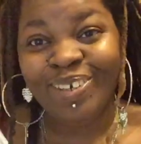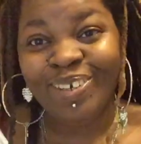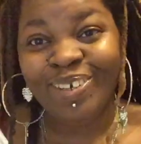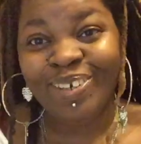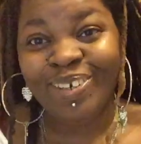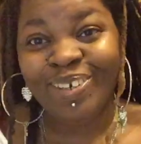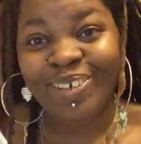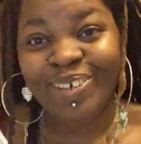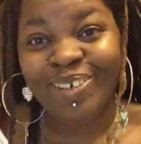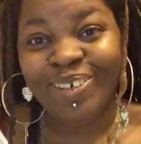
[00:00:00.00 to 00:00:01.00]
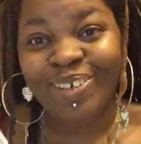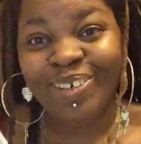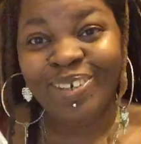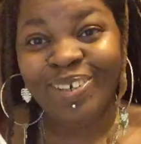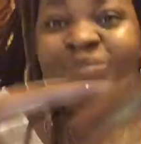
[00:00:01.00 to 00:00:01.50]
Fuck out.
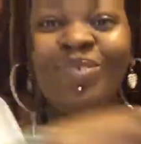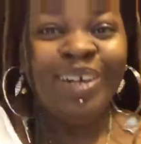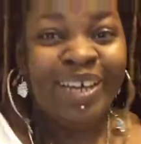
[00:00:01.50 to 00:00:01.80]
Fuck